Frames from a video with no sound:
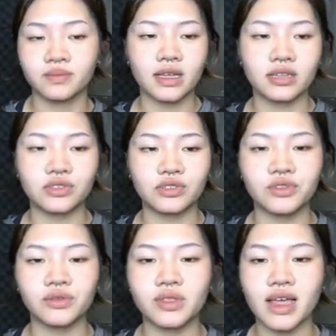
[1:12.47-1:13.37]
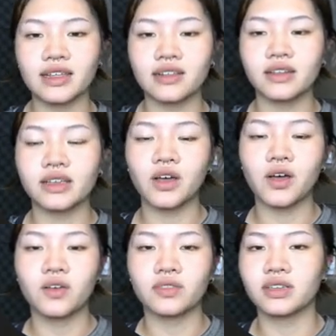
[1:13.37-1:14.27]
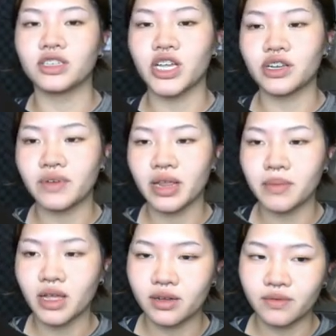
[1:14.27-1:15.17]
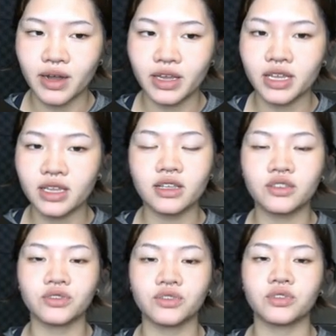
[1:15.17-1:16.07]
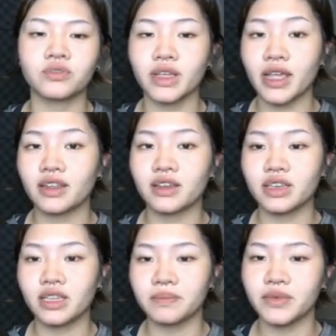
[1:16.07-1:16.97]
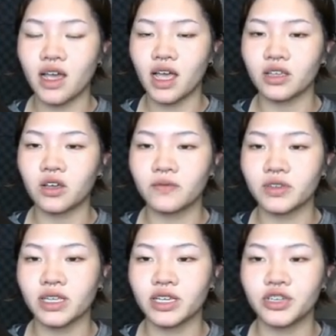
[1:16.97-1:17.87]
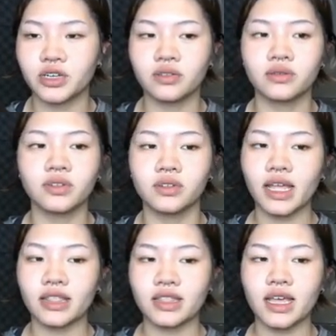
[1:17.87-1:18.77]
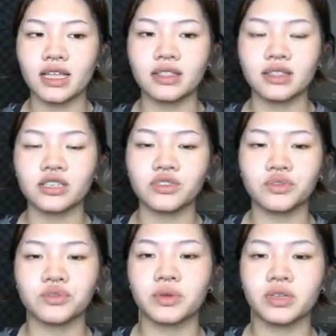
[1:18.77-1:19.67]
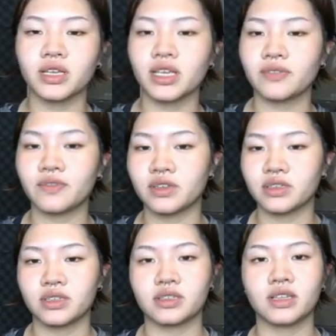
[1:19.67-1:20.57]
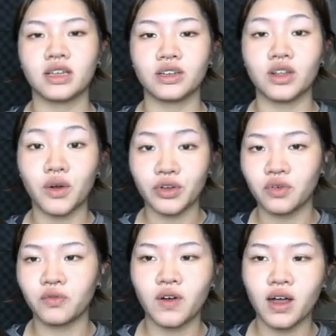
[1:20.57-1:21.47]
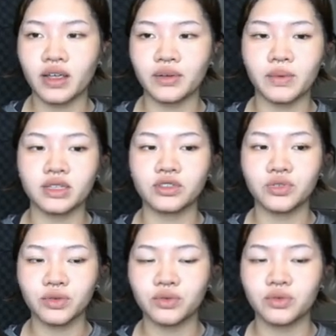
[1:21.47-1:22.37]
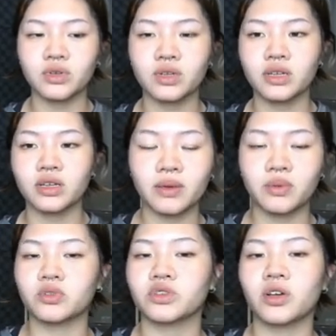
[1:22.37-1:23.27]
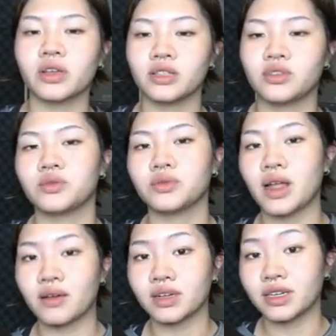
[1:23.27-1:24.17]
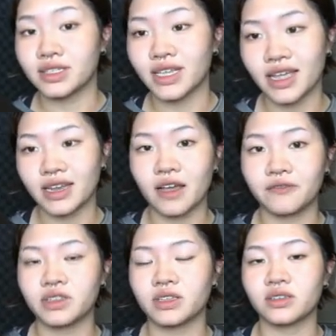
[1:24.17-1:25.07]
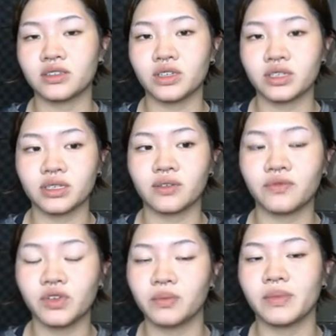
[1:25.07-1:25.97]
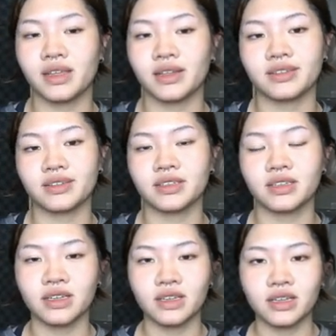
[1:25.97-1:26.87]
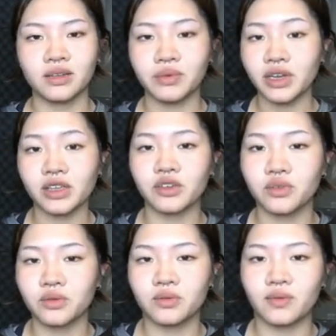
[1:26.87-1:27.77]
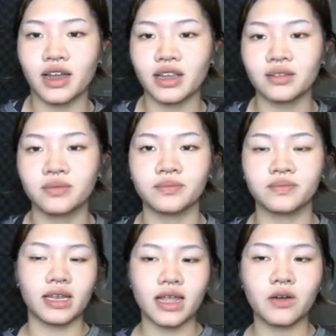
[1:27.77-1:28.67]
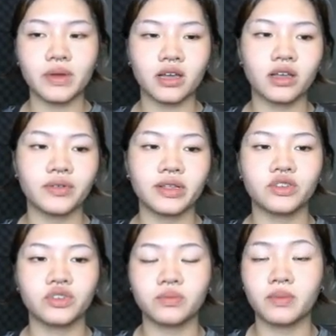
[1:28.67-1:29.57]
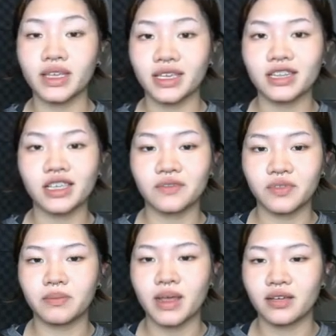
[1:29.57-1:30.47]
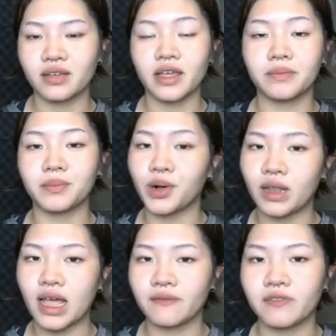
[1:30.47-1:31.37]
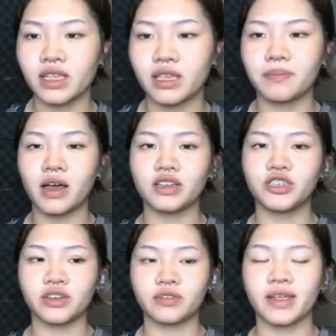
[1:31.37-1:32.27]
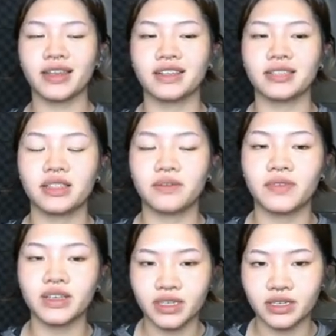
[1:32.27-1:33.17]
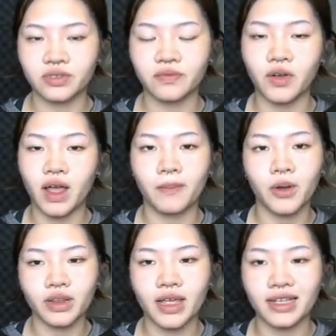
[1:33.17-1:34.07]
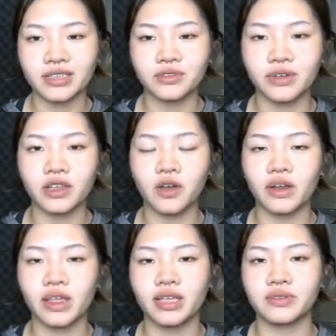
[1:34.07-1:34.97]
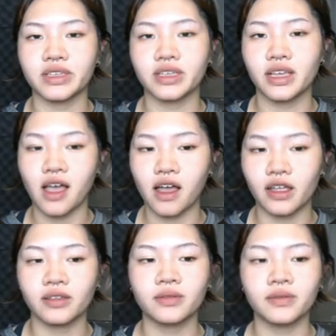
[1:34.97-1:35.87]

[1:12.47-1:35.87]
And to do that, click on the generate button right here to create a deep dive conversation. And then these two will give us an audio file with two people talking through our content after just a few minutes. Pretty cool, right? And now we are going to make it even better and more lively by generating the phrases for our podcast recording using AI.